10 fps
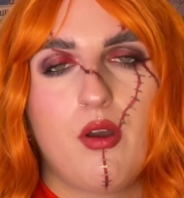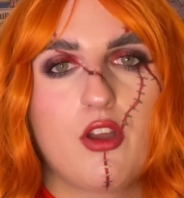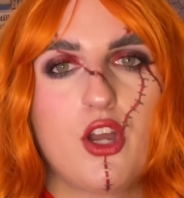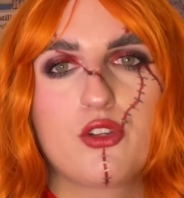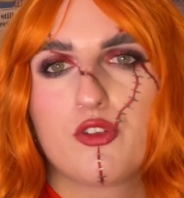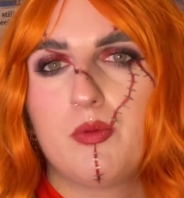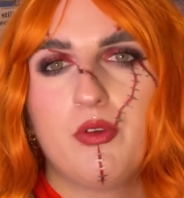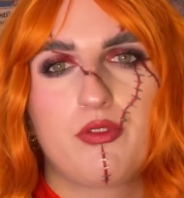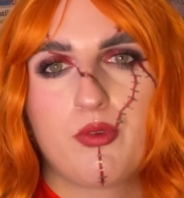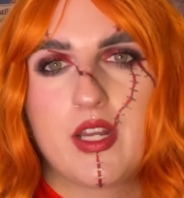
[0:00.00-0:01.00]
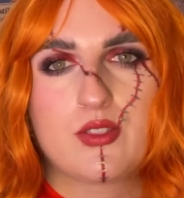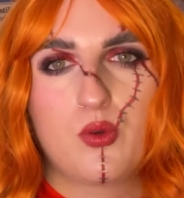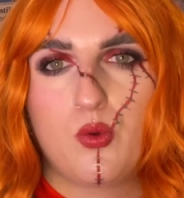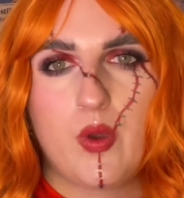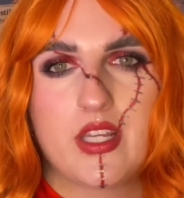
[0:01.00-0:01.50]
A group of 3 is
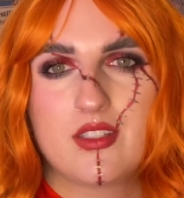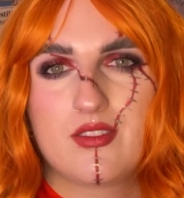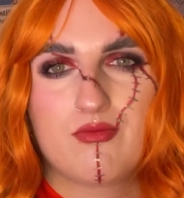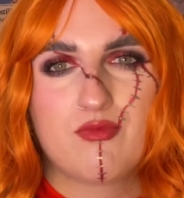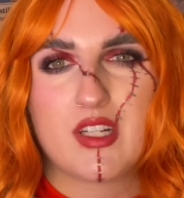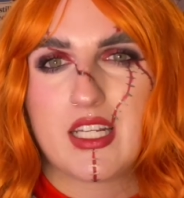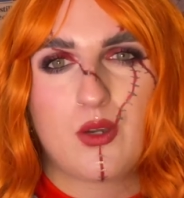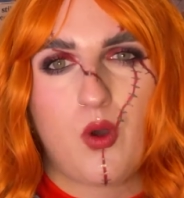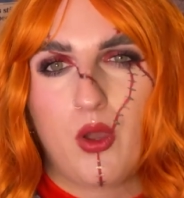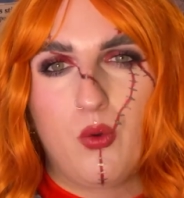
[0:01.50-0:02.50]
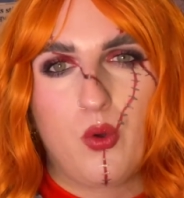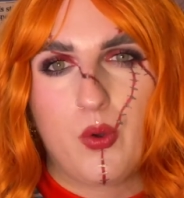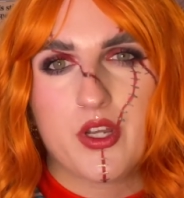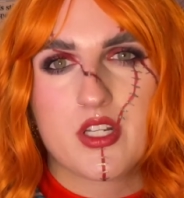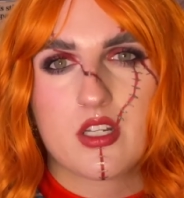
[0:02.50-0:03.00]
always really quite
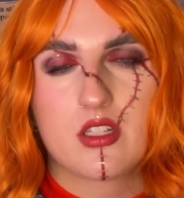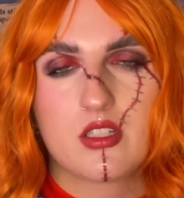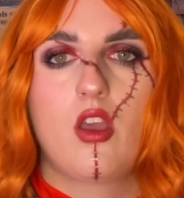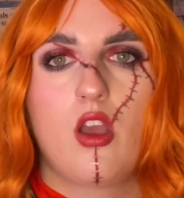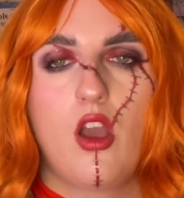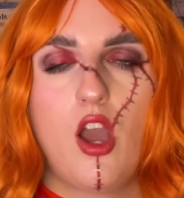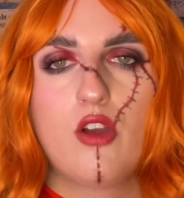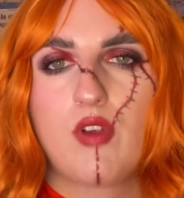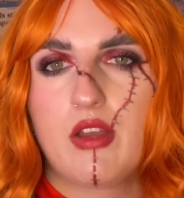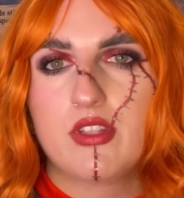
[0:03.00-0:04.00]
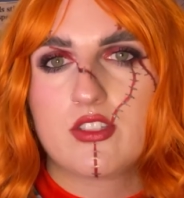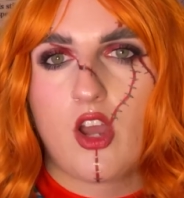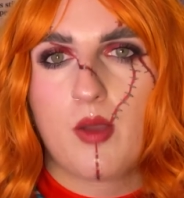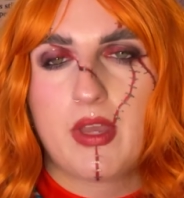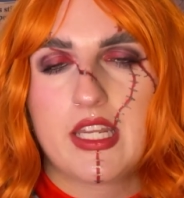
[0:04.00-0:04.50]
awkward. Around this
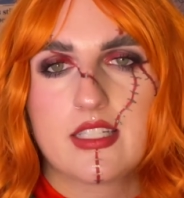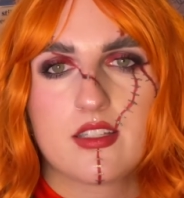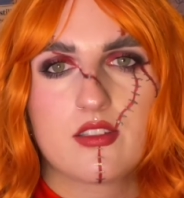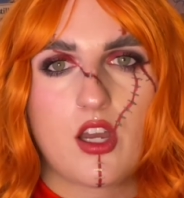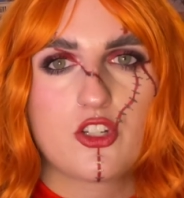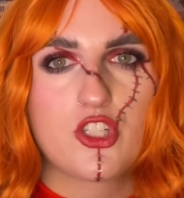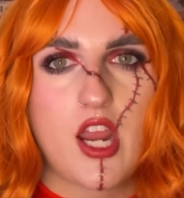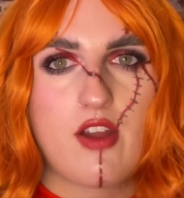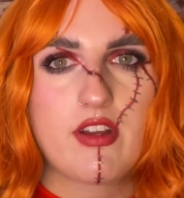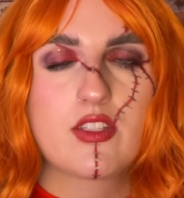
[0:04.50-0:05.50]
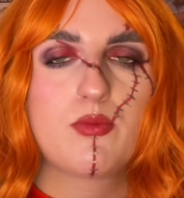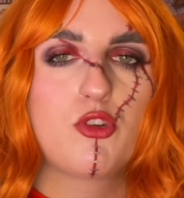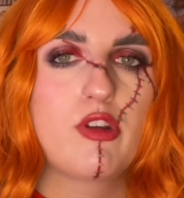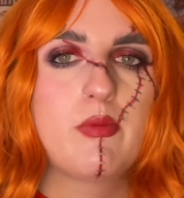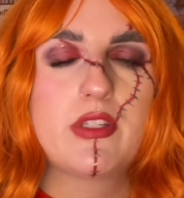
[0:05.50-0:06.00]
time, Anissa starts sharing some
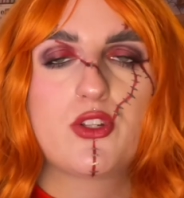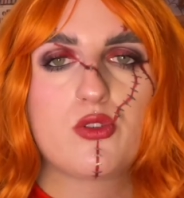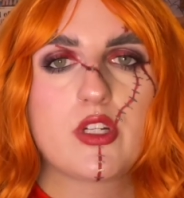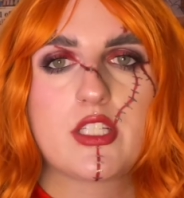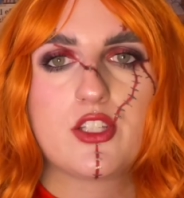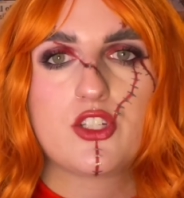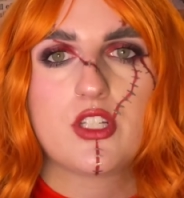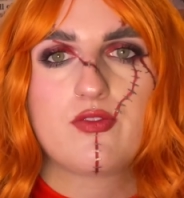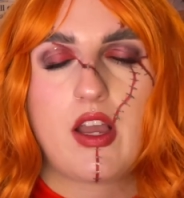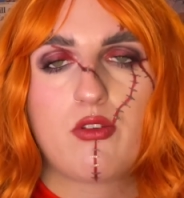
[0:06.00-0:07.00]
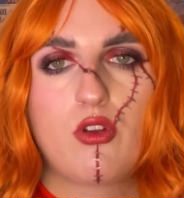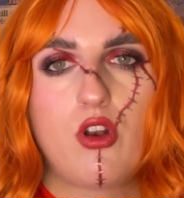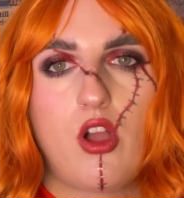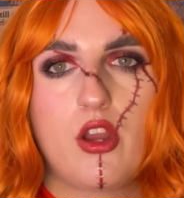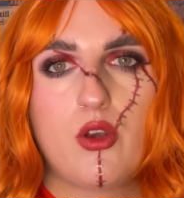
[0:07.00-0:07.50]
creepy stories that she's found
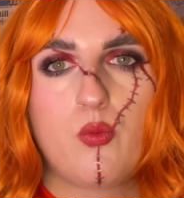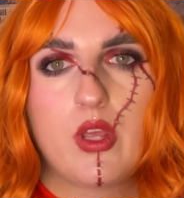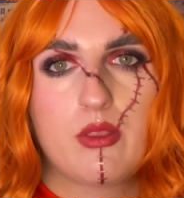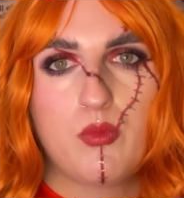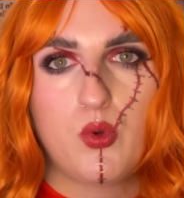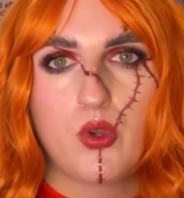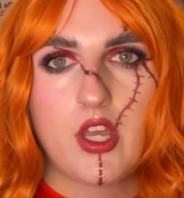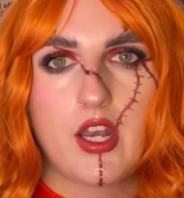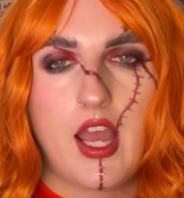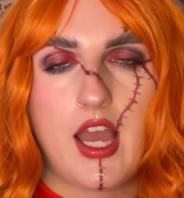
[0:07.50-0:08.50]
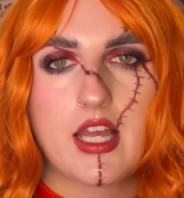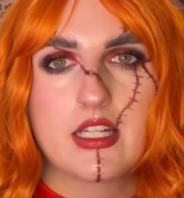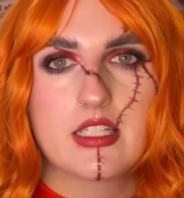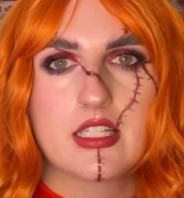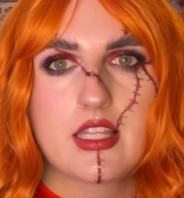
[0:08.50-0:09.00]
online with Morgan,
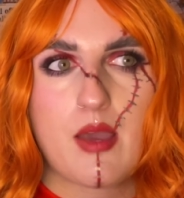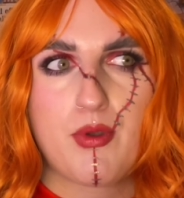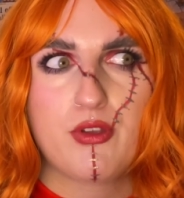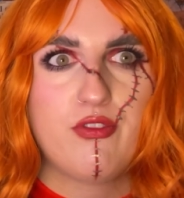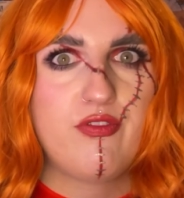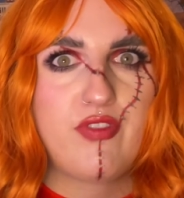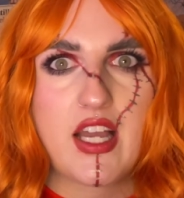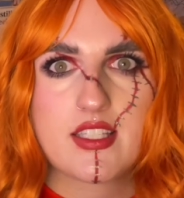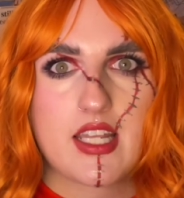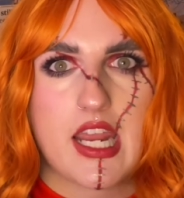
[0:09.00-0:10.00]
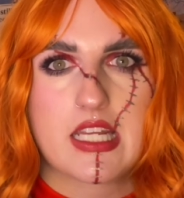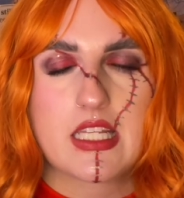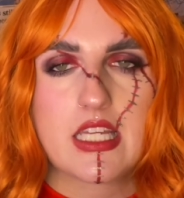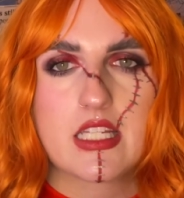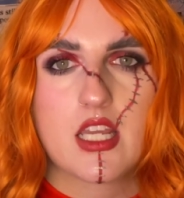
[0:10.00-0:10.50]
and they're both
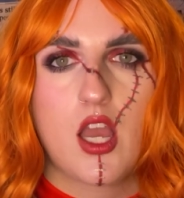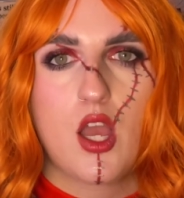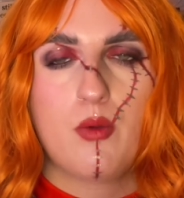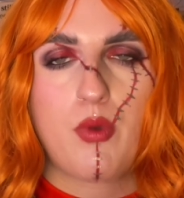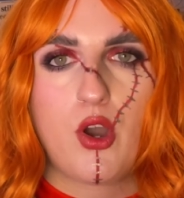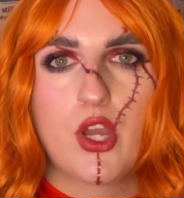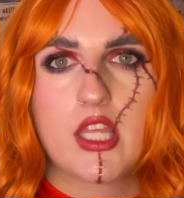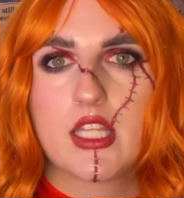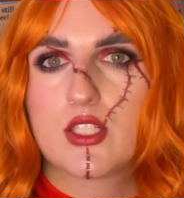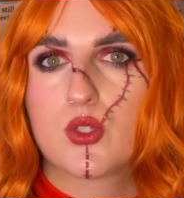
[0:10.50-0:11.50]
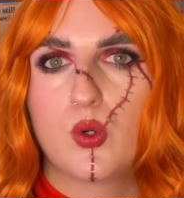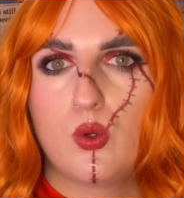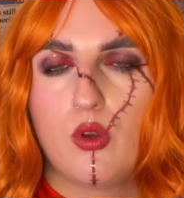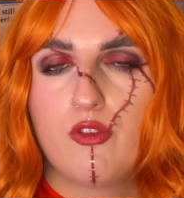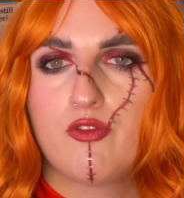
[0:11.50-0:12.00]
fascinated by this
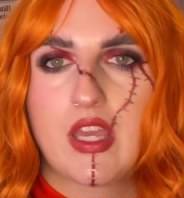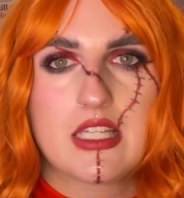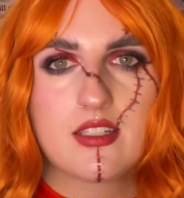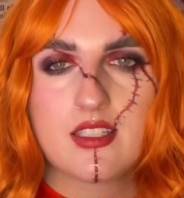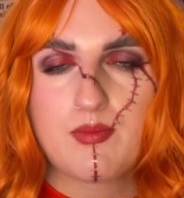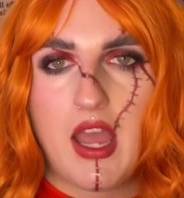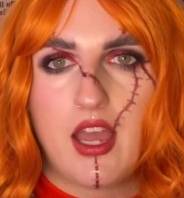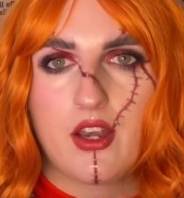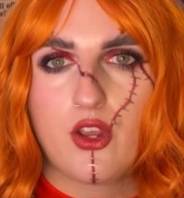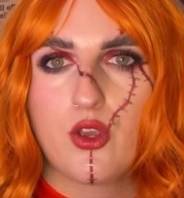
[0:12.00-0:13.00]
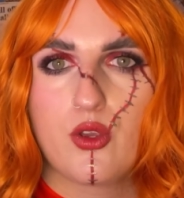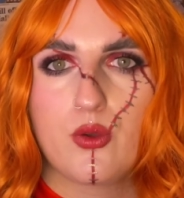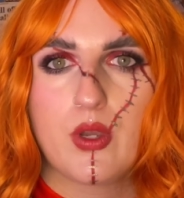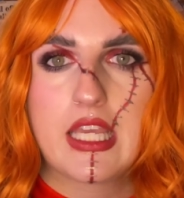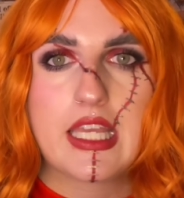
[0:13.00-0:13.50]
tall, faceless man
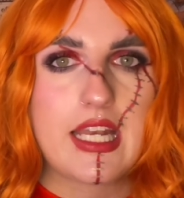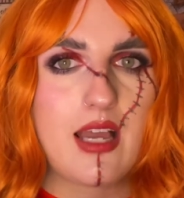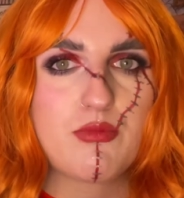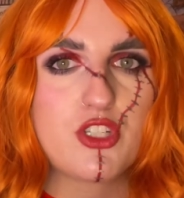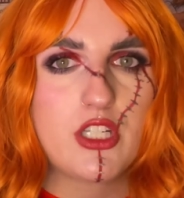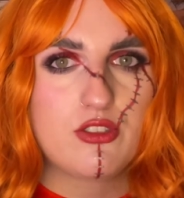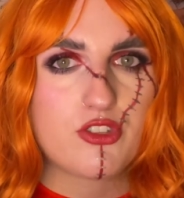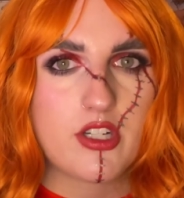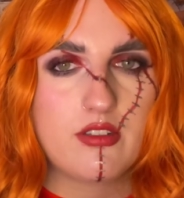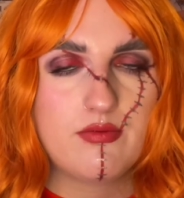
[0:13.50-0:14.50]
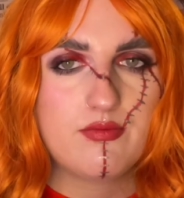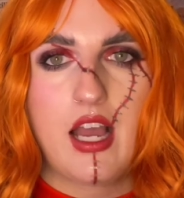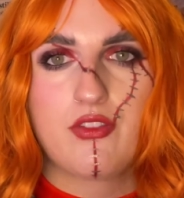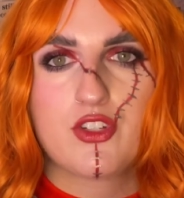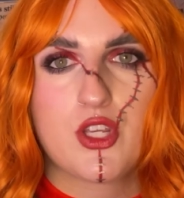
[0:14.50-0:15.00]
who kidnaps children.
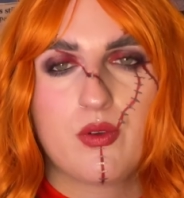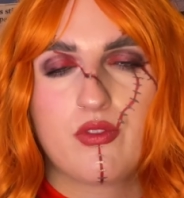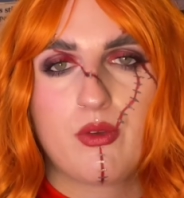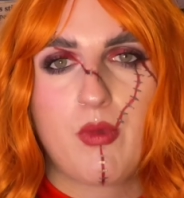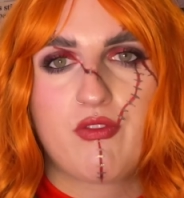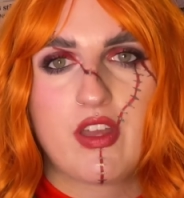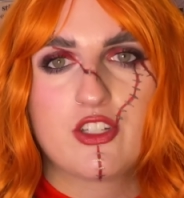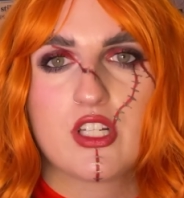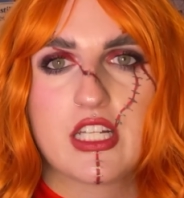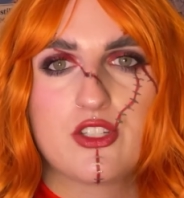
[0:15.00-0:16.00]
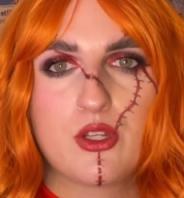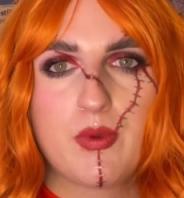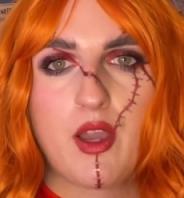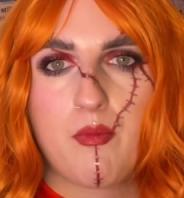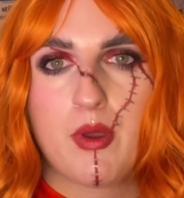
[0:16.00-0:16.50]
And the two of them eventually do
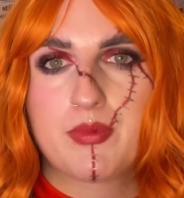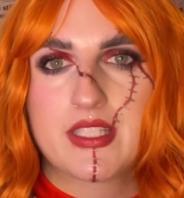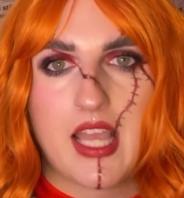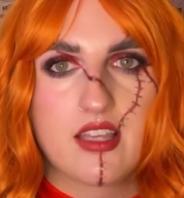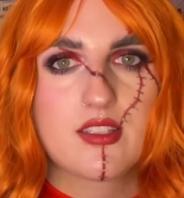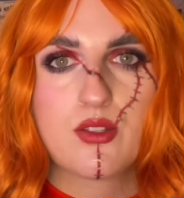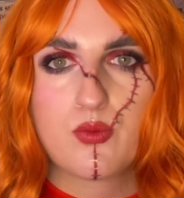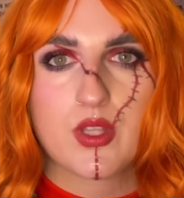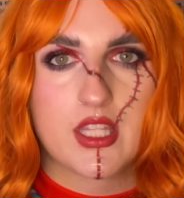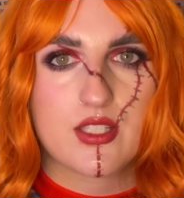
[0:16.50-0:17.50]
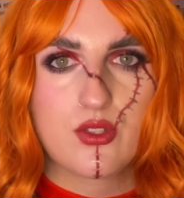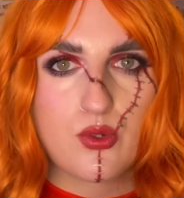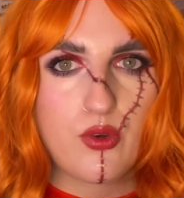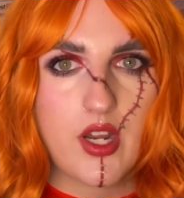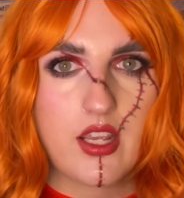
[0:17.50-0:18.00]
become obsessed with this
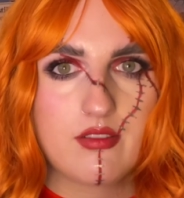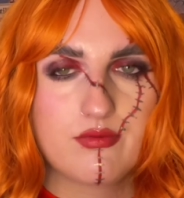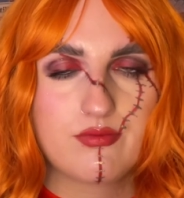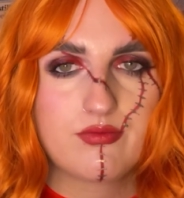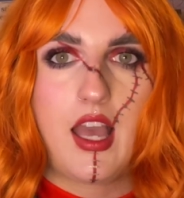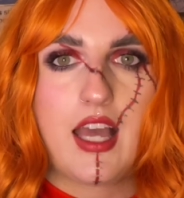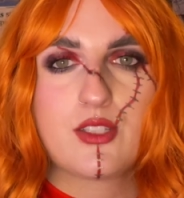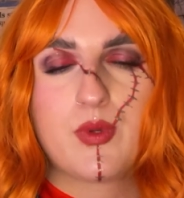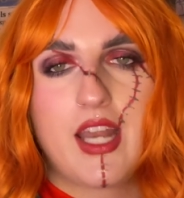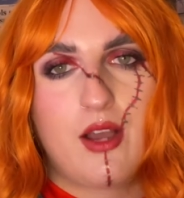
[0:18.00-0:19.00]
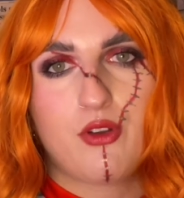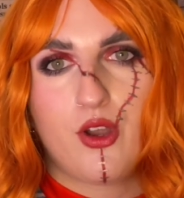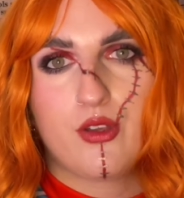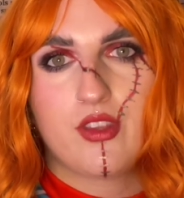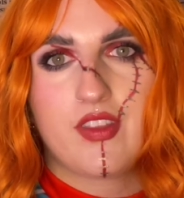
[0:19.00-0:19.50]
story. And we now
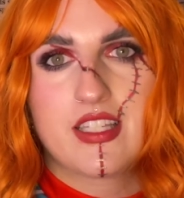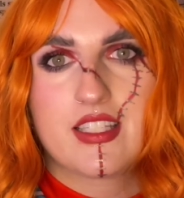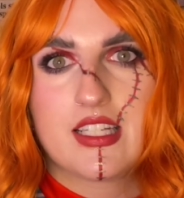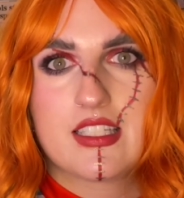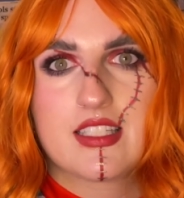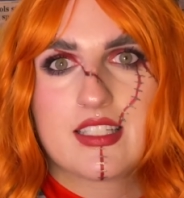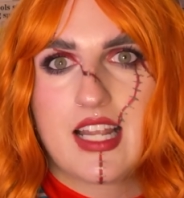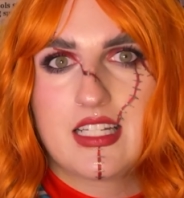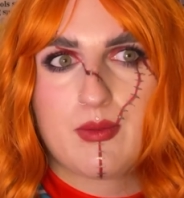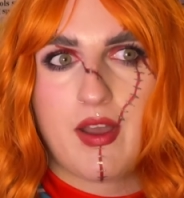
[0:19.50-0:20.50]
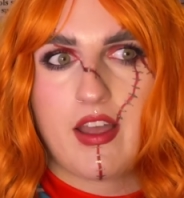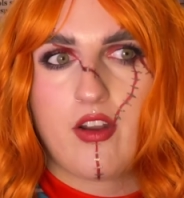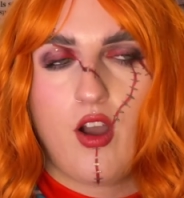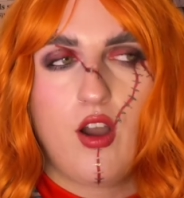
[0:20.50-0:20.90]
know that this is Slender Man.